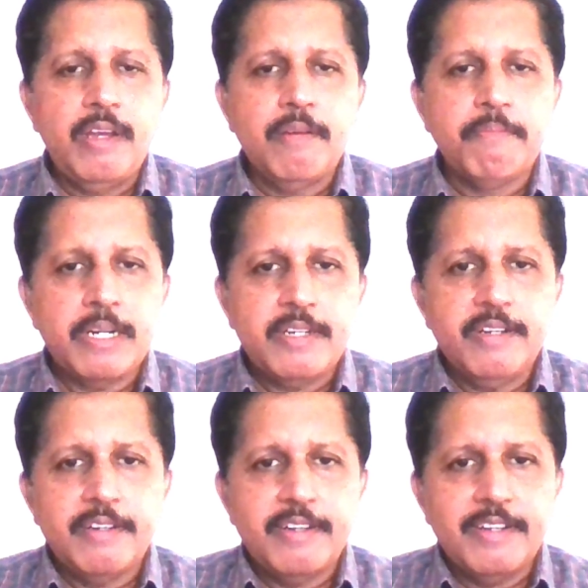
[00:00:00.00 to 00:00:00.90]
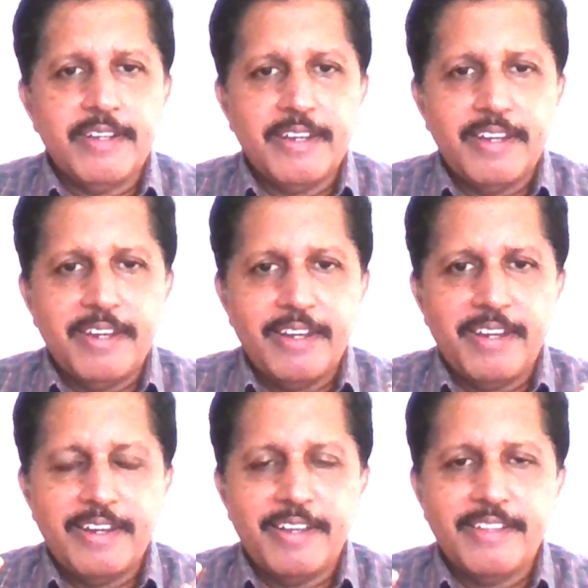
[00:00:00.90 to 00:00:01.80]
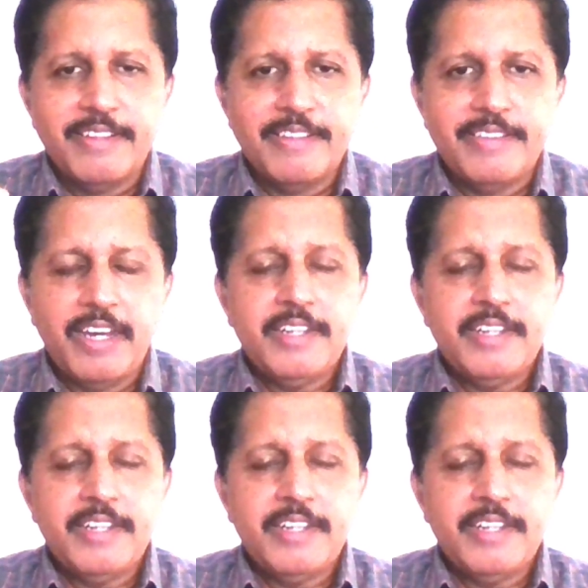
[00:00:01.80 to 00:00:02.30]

But there